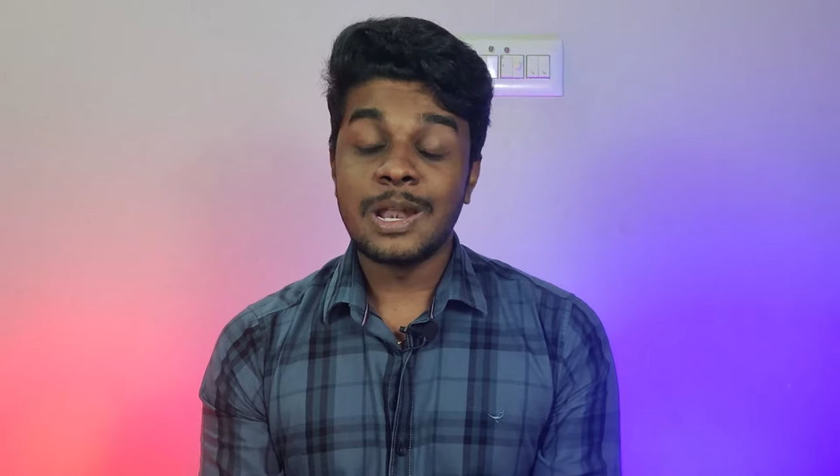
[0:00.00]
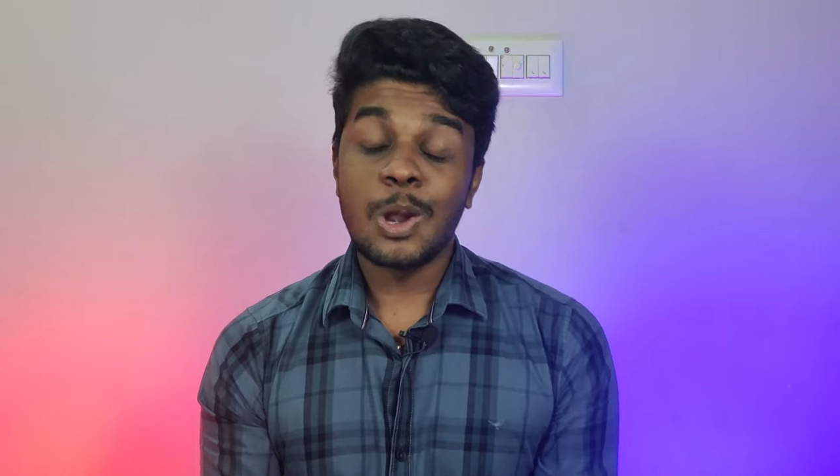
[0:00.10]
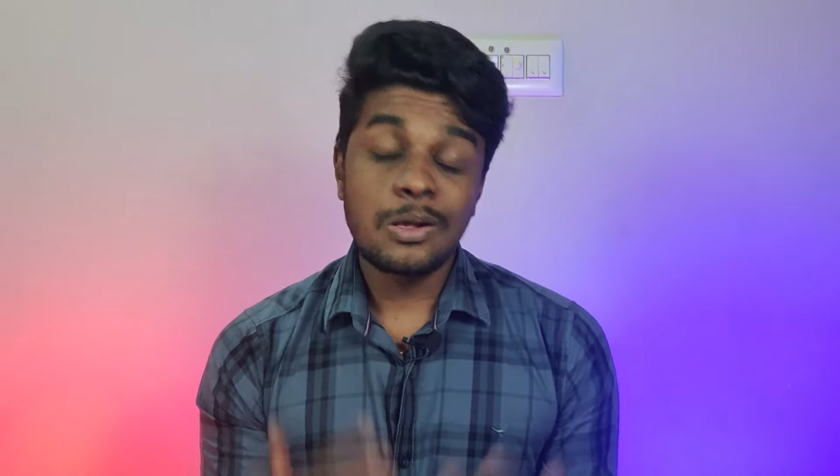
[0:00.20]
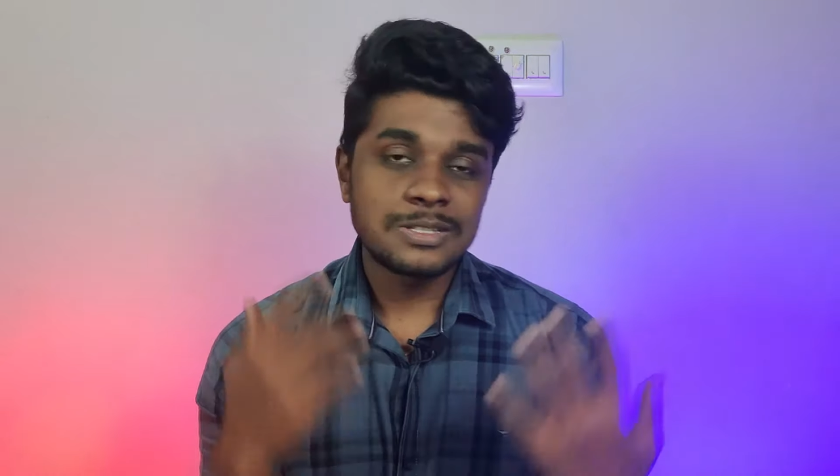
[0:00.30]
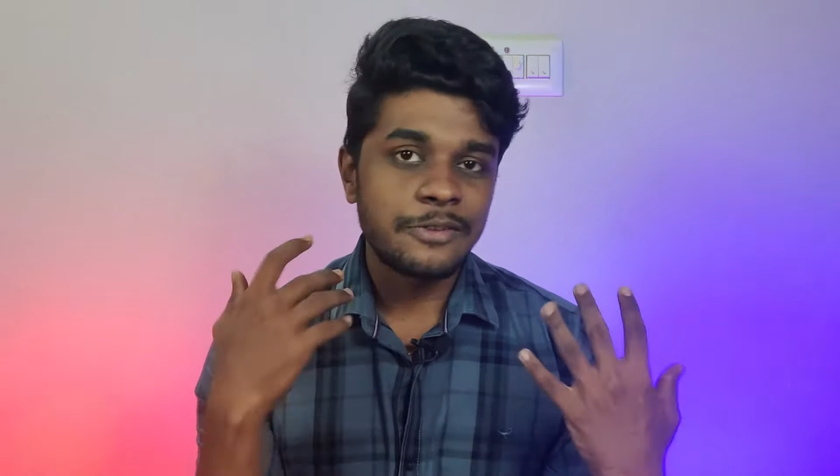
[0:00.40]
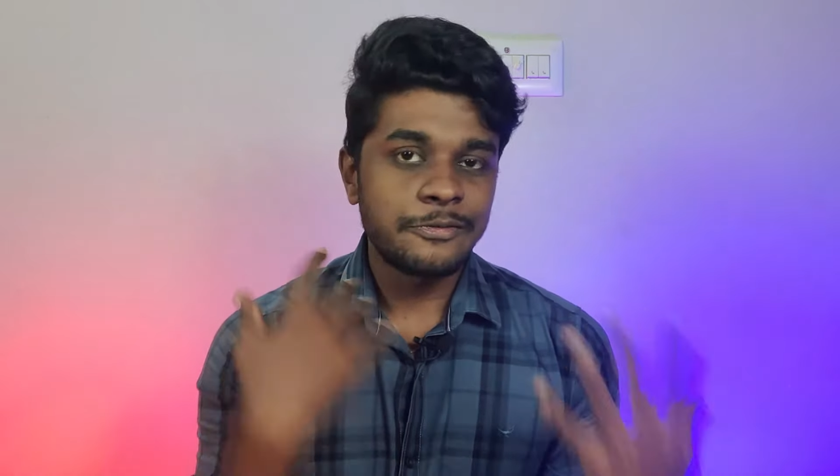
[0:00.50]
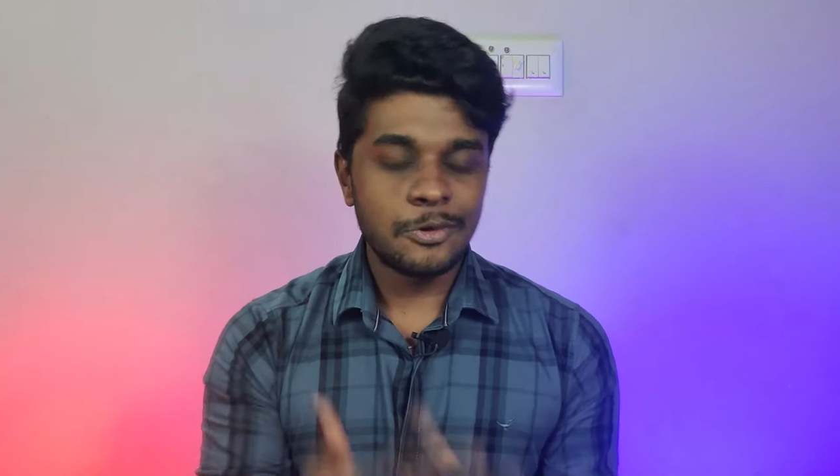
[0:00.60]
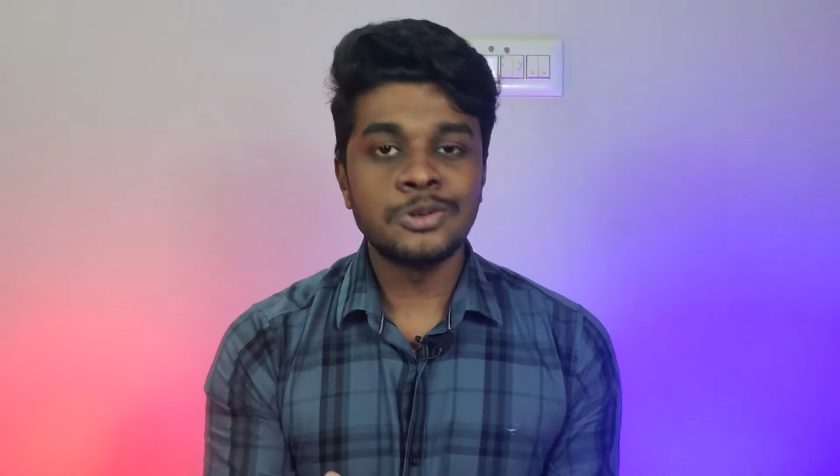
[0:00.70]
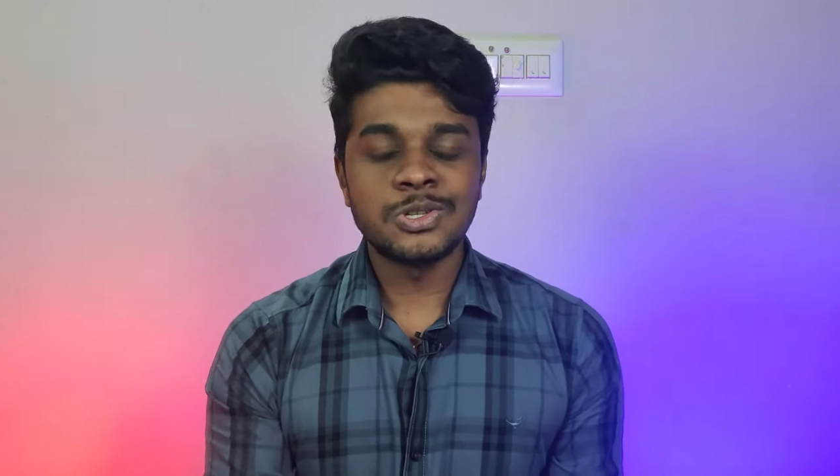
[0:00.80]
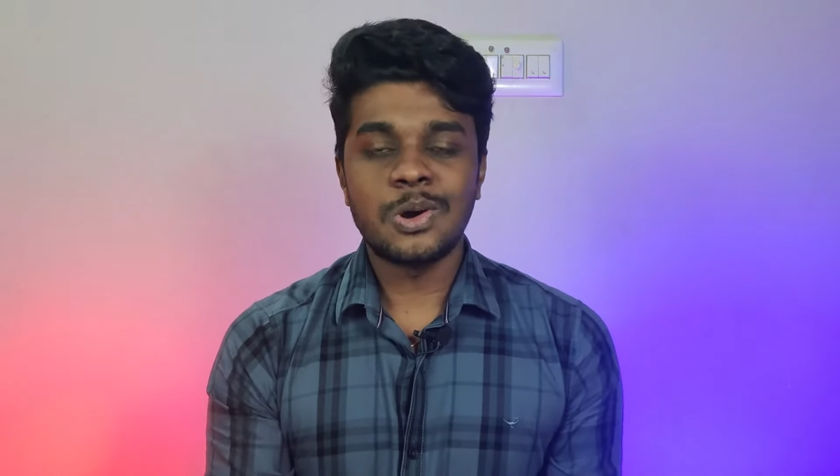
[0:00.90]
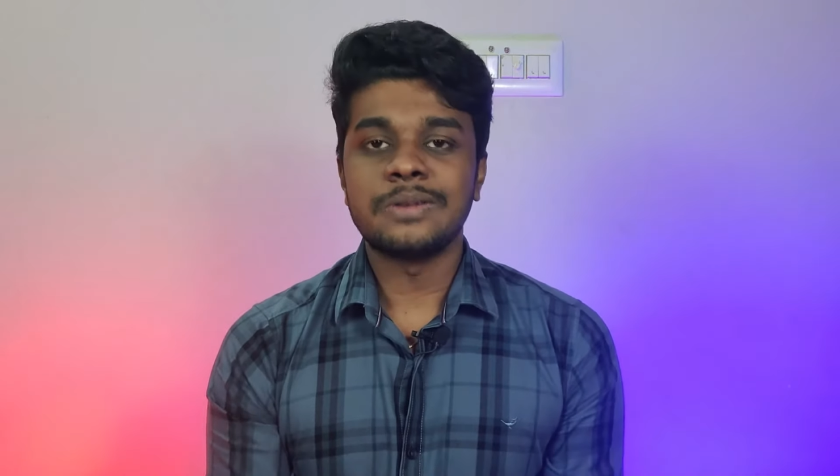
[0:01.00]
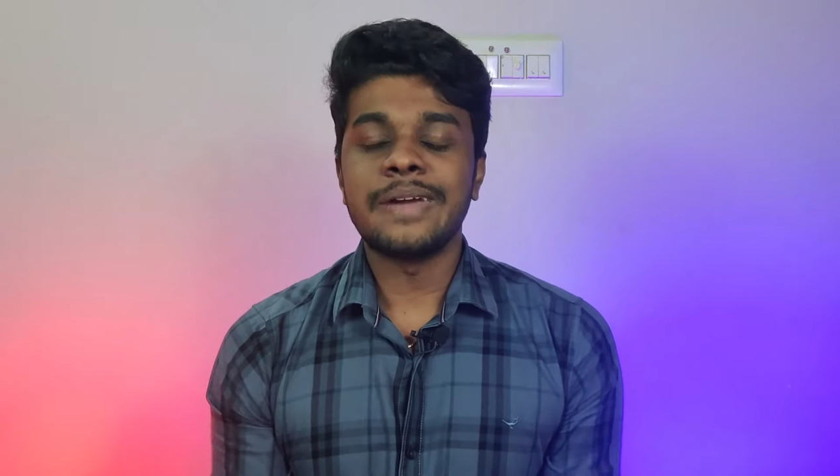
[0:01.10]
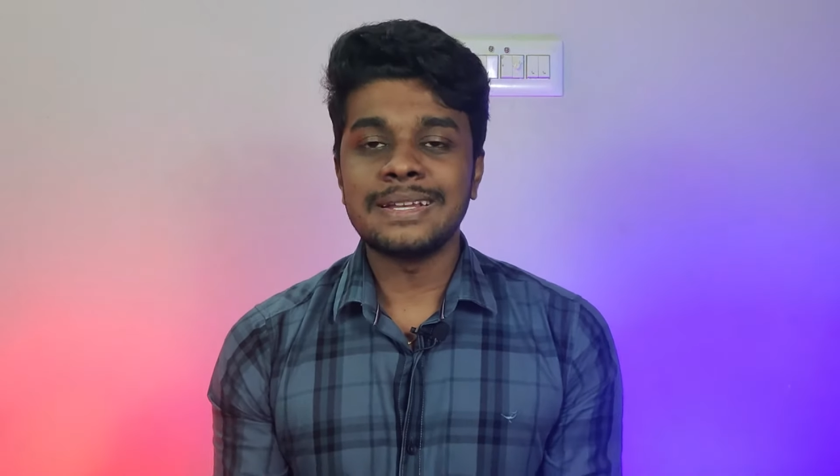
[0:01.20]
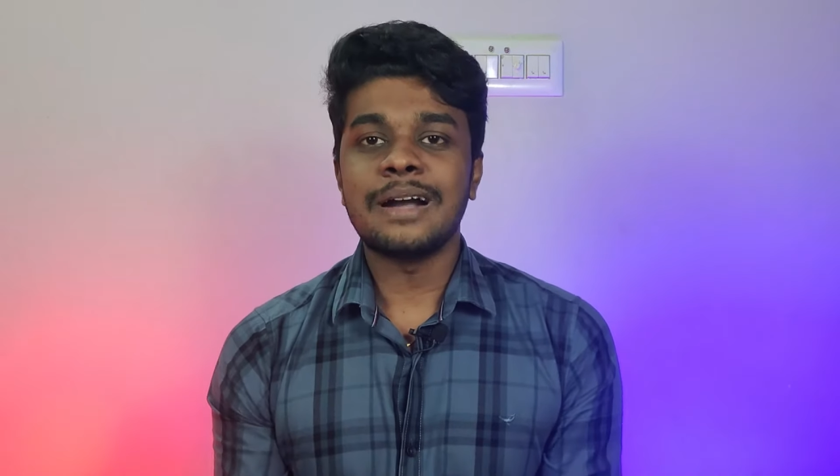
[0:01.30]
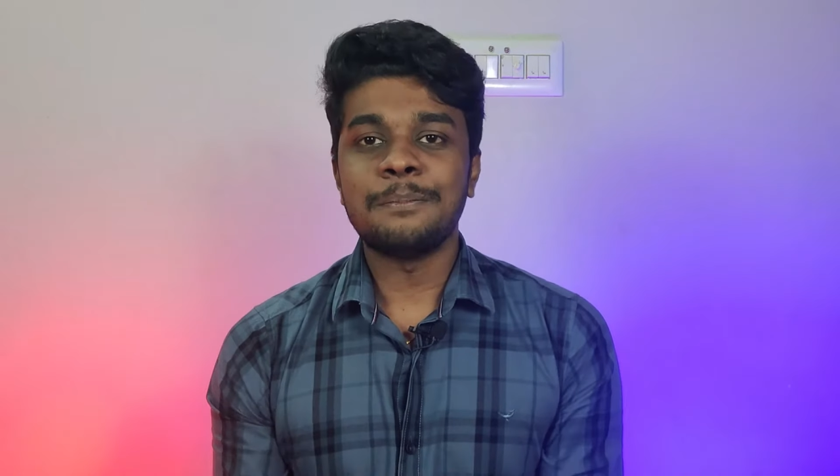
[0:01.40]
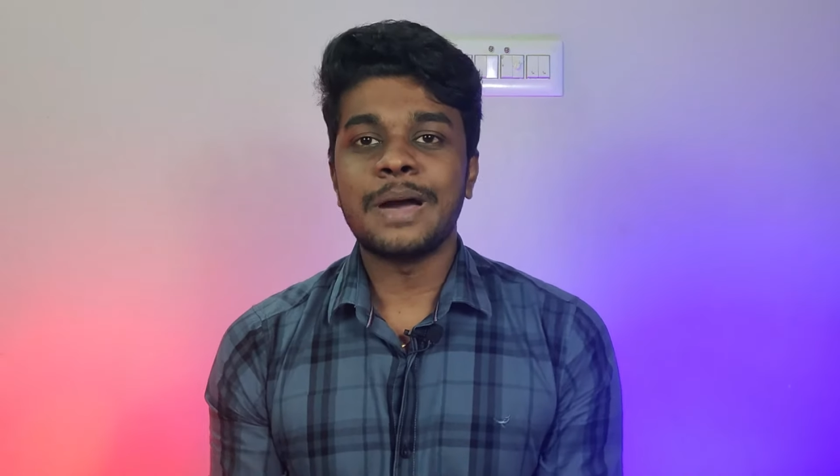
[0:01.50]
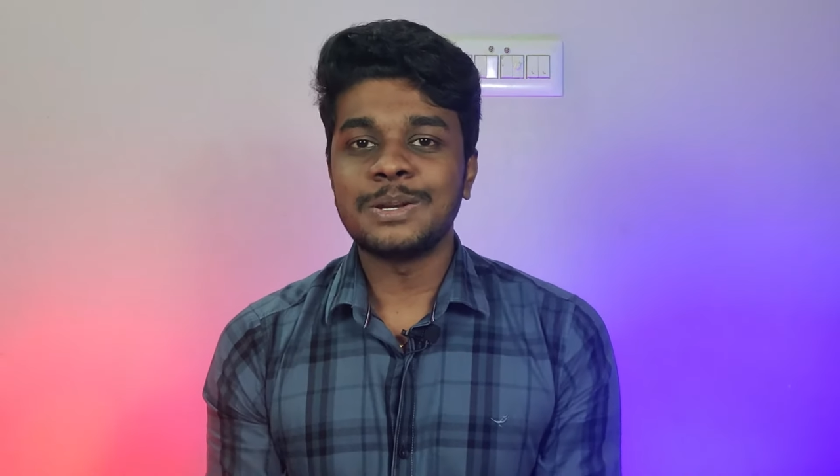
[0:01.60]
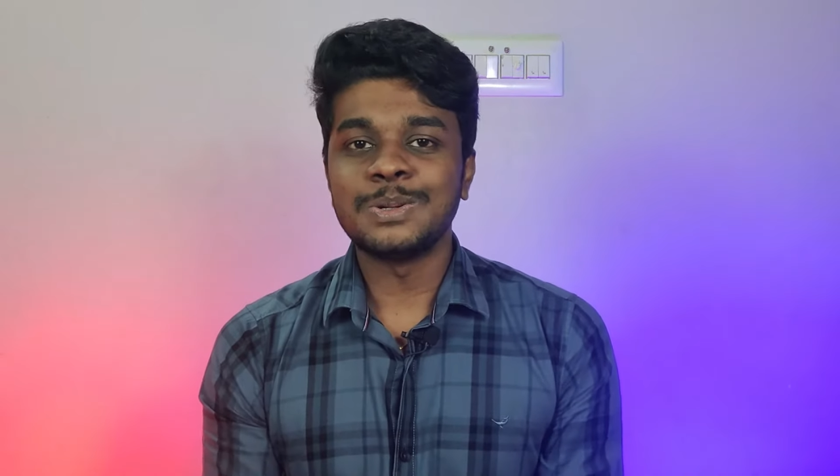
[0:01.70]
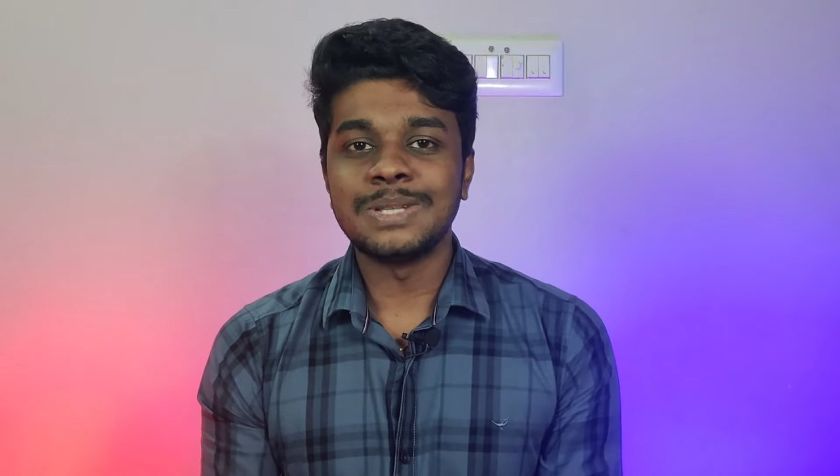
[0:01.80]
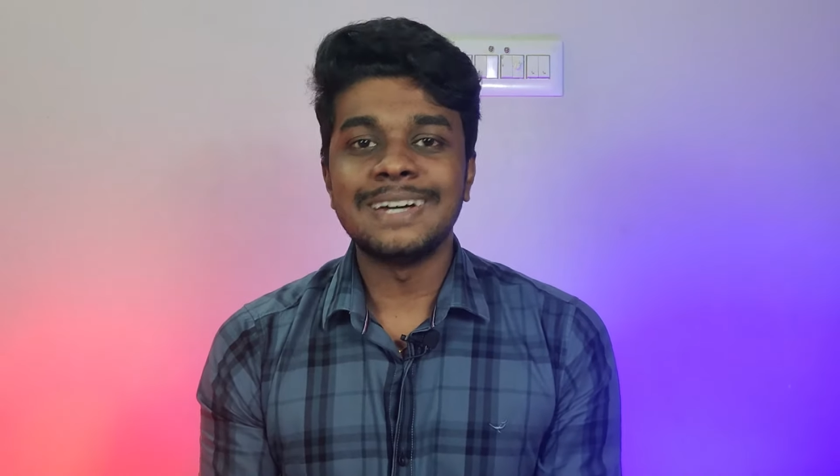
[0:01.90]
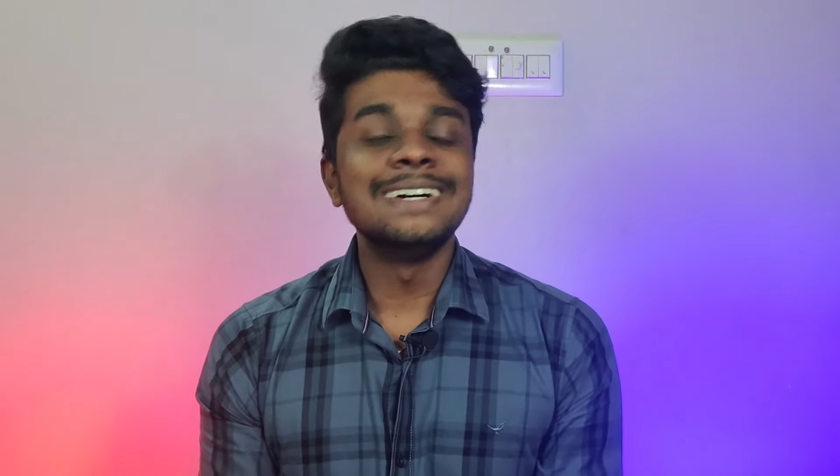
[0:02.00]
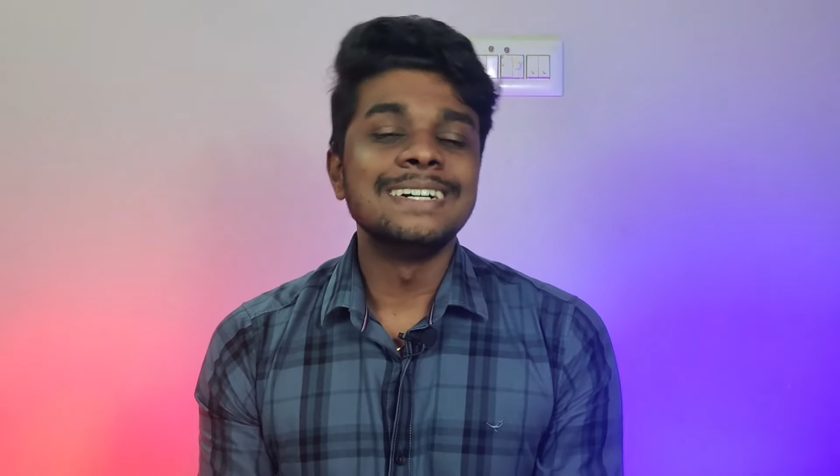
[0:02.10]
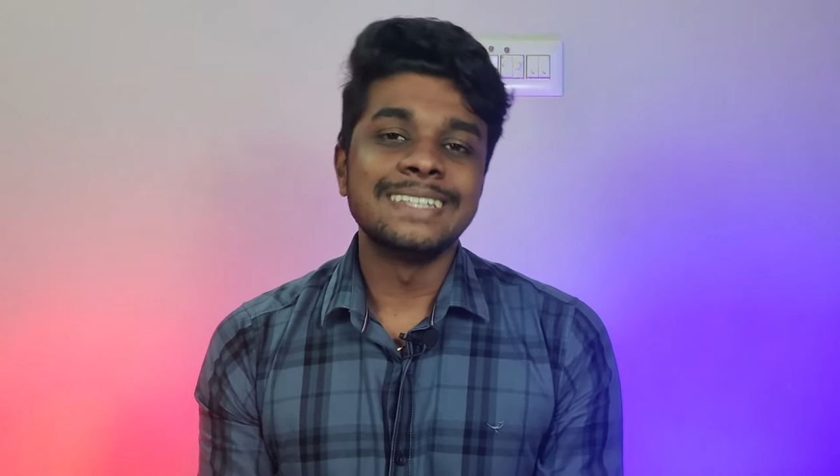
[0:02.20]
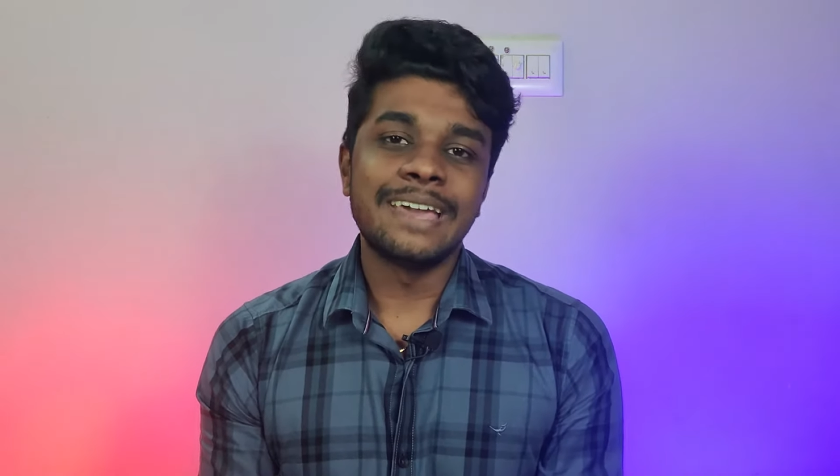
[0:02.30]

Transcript: and lots of flowchart when compared to the